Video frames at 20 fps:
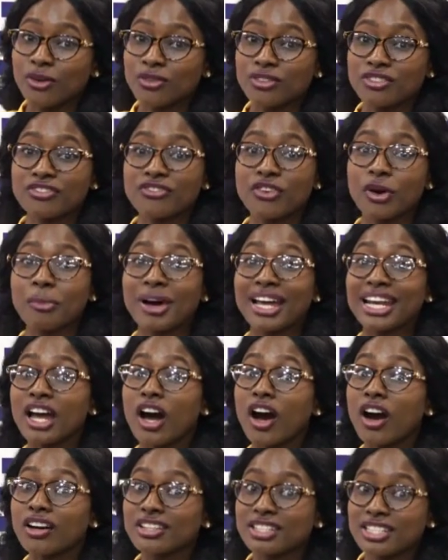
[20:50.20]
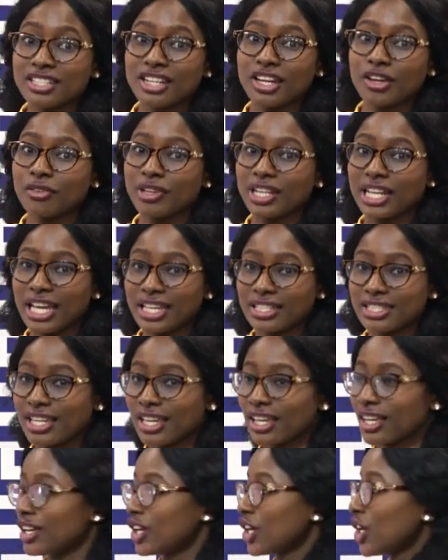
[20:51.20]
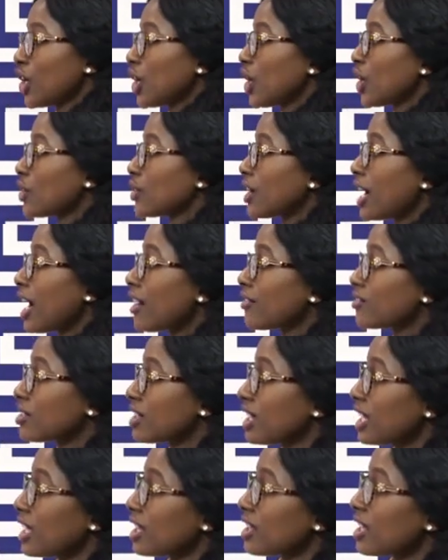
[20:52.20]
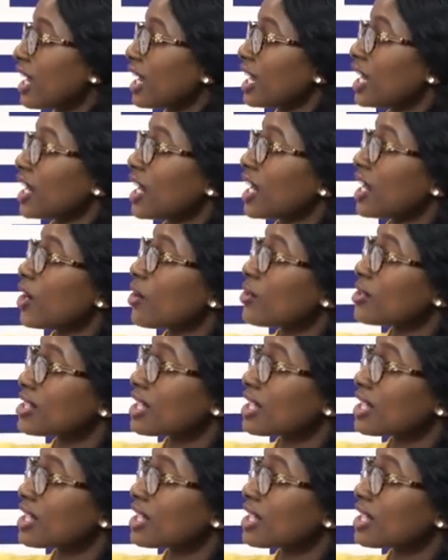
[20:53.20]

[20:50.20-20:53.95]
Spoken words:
from an ordinary letter, you have to either enclose